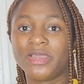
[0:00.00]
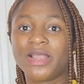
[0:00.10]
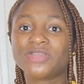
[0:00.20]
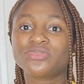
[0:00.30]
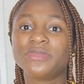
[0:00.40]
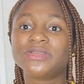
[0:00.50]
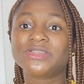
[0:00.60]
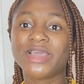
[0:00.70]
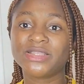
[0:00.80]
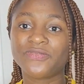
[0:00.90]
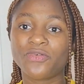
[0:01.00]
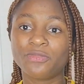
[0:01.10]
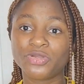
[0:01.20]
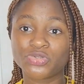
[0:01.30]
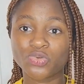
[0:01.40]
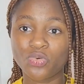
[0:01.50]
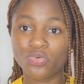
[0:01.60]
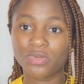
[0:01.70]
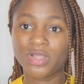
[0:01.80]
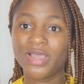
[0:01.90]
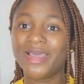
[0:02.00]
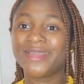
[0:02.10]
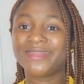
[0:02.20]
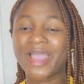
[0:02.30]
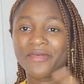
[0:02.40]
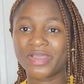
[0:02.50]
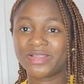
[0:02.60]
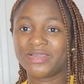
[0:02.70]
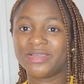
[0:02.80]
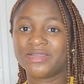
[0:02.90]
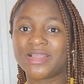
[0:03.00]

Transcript: It has to be sent from the school directly.